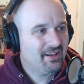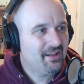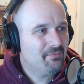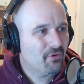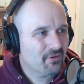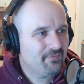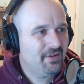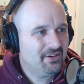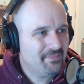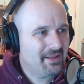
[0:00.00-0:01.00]
and more
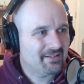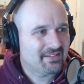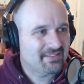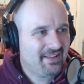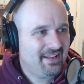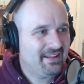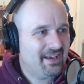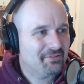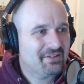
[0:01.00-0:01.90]
fundamental to standing out